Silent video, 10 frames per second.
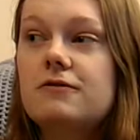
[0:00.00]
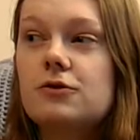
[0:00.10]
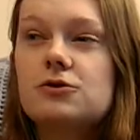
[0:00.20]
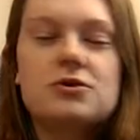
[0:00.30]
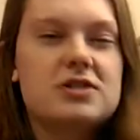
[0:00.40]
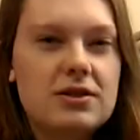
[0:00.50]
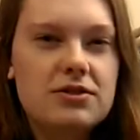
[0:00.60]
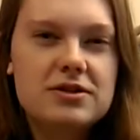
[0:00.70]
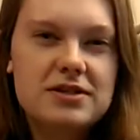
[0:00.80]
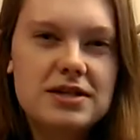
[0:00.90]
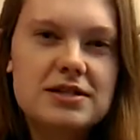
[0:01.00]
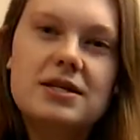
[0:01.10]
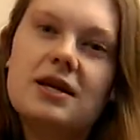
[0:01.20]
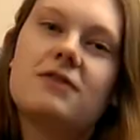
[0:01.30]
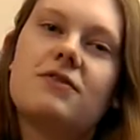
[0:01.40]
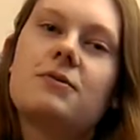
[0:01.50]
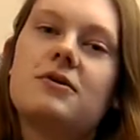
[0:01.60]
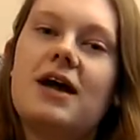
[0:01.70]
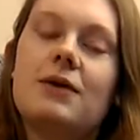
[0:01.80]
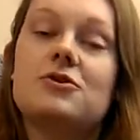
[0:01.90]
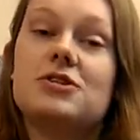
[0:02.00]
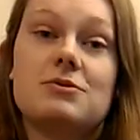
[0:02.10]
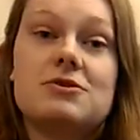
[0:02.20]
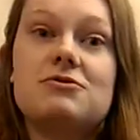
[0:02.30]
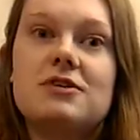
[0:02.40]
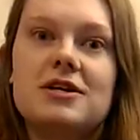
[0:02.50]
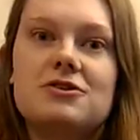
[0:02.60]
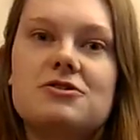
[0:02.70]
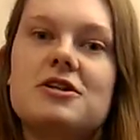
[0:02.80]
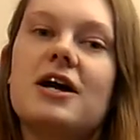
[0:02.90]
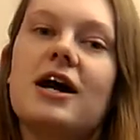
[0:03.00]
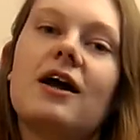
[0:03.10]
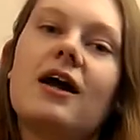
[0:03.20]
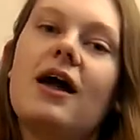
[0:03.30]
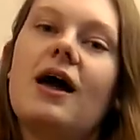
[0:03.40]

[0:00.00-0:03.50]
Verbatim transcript: photosynthesis, if I'm correct, which sounded really intriguing.